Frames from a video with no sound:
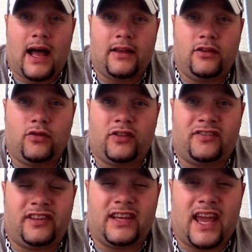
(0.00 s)
you could
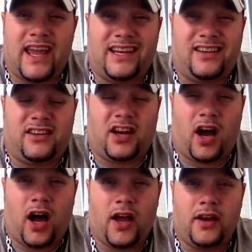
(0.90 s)
see a
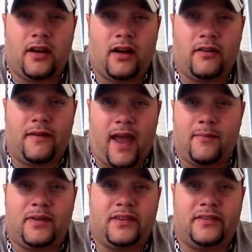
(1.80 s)
ton of
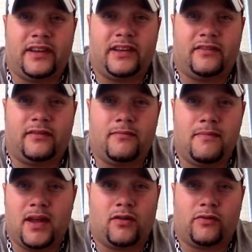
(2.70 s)
empty seats
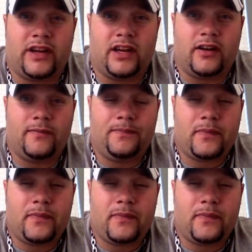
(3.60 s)
mid-arena.